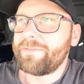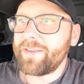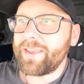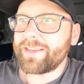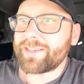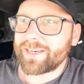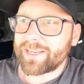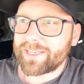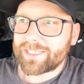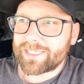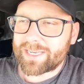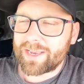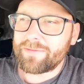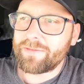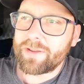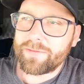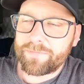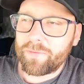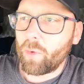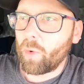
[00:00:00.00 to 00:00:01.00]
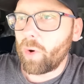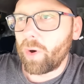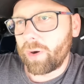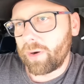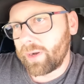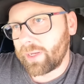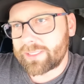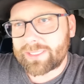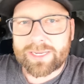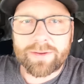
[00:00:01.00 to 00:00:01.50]
Feet,
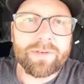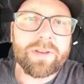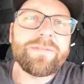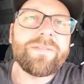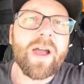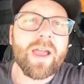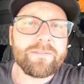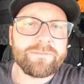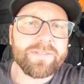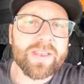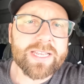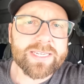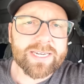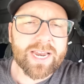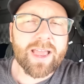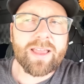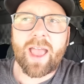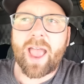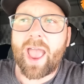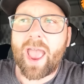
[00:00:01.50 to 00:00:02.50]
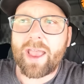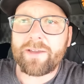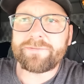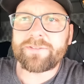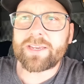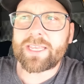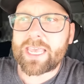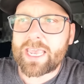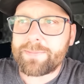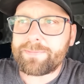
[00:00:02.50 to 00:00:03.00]
seventy-four, like seventy-five feet. I, I
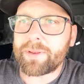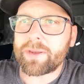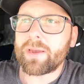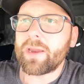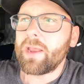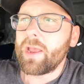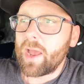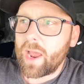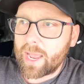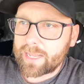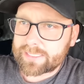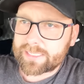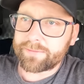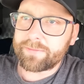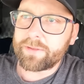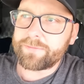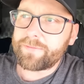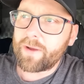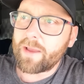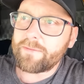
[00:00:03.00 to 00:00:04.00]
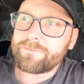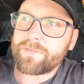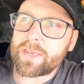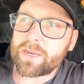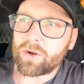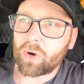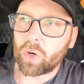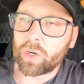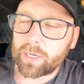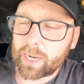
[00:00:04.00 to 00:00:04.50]
have to keep it at seventy-five
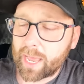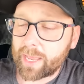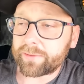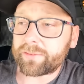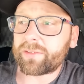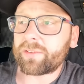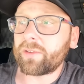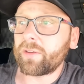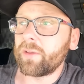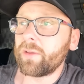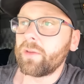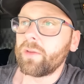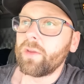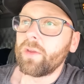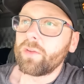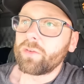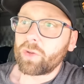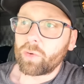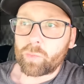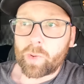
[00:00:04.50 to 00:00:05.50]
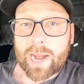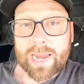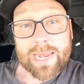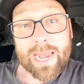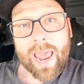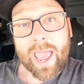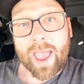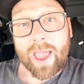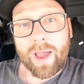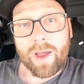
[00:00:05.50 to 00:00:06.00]
feet or less. So
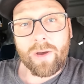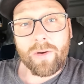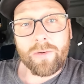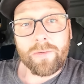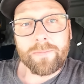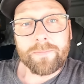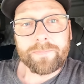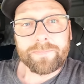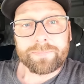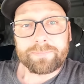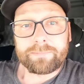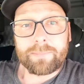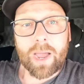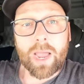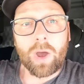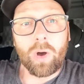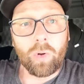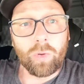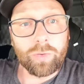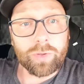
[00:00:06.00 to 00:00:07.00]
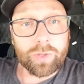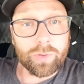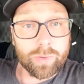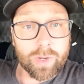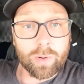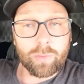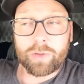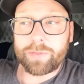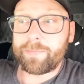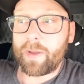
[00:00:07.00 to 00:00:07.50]
right now, my whole
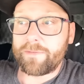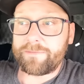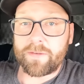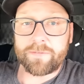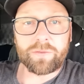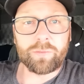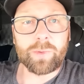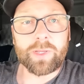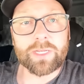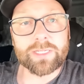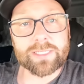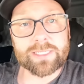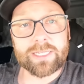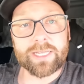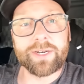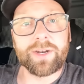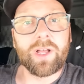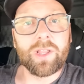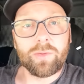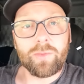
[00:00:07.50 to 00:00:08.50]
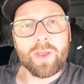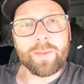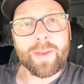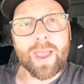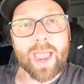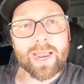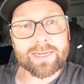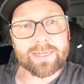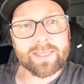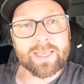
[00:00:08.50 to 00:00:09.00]
unit with my fifth wheel slid all the way
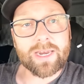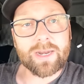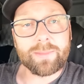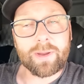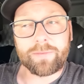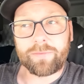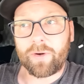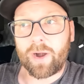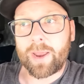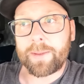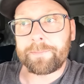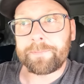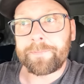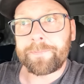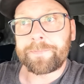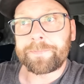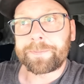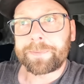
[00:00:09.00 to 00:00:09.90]
back to the end of my frame,